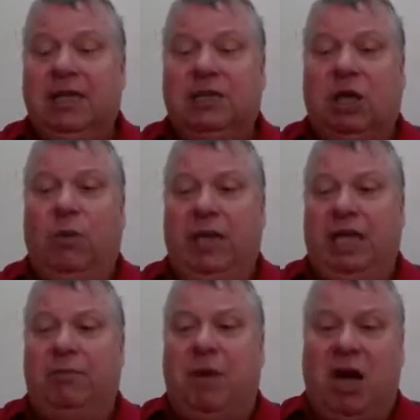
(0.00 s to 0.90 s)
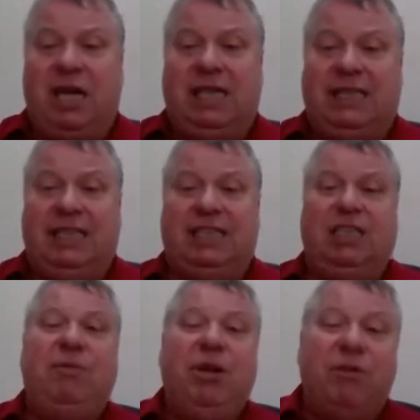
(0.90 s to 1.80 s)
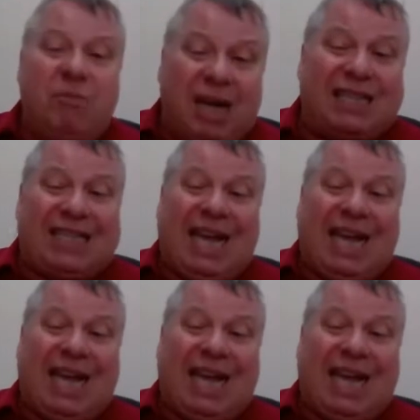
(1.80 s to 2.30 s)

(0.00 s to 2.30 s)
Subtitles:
So within a market system, you must